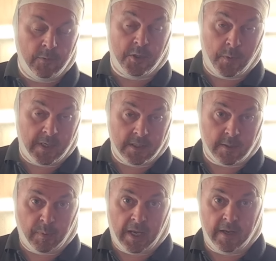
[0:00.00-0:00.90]
which we can
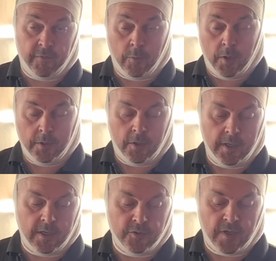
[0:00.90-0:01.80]
supply if you want,
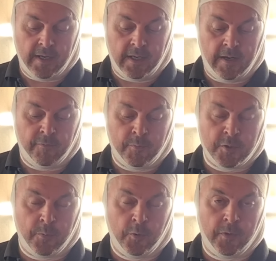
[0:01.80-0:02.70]
or you can try and get it from
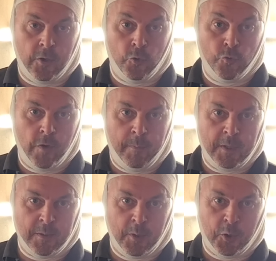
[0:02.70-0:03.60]
some other
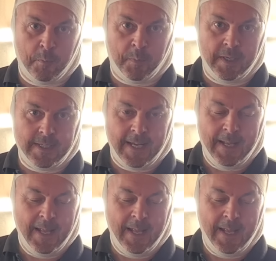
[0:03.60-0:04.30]
unreputable companies,